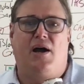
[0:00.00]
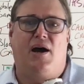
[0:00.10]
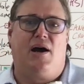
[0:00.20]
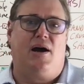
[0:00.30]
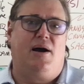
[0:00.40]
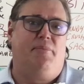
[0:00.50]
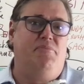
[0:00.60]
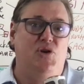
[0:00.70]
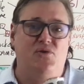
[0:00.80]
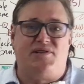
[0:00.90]
Uh,
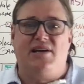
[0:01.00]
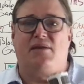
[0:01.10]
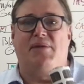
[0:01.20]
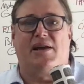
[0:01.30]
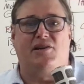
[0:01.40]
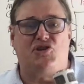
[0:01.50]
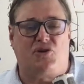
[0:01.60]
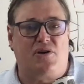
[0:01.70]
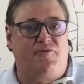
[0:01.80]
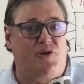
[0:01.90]
music, making
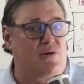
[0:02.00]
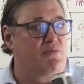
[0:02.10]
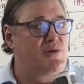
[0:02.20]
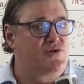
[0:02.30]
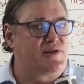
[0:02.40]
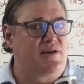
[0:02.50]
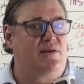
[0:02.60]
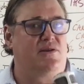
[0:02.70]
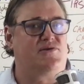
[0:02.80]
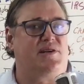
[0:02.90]
sure if you're using
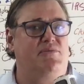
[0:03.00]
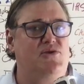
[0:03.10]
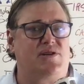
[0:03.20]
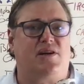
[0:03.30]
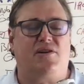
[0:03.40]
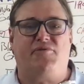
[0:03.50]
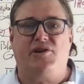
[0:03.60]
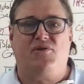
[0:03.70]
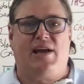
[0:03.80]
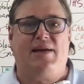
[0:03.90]
music in your
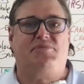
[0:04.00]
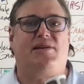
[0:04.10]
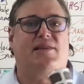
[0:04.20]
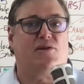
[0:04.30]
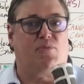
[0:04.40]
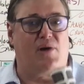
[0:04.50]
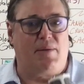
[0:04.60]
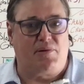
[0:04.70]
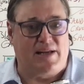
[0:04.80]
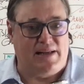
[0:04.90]
video games that they're
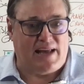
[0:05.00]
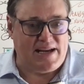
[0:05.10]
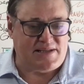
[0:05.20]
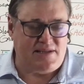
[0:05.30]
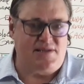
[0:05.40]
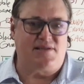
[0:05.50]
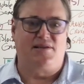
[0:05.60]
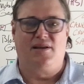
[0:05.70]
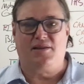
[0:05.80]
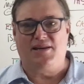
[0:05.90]
properly
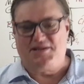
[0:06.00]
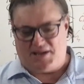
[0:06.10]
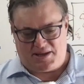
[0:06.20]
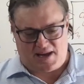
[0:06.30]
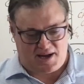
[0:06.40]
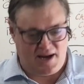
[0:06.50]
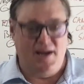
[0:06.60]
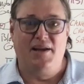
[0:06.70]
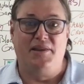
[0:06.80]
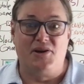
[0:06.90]
licensed and things like that.
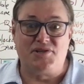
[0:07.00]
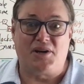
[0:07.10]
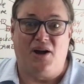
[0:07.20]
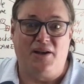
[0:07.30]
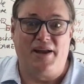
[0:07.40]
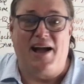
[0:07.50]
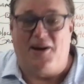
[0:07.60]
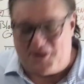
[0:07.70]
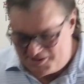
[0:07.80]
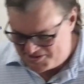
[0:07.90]
There's a call
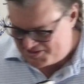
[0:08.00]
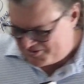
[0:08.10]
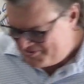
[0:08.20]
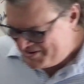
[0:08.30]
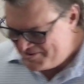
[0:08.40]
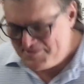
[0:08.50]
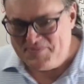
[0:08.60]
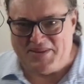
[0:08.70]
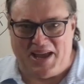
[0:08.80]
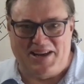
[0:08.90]
now. So
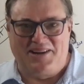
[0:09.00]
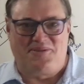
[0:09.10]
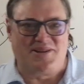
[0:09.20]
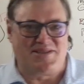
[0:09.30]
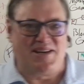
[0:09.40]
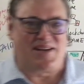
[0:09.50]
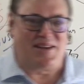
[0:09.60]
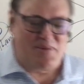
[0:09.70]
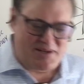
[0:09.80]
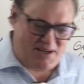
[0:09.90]
hang on one
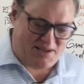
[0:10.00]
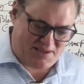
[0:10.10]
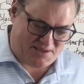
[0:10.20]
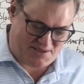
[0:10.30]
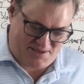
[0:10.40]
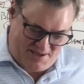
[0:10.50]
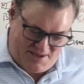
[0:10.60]
second. Let me take this.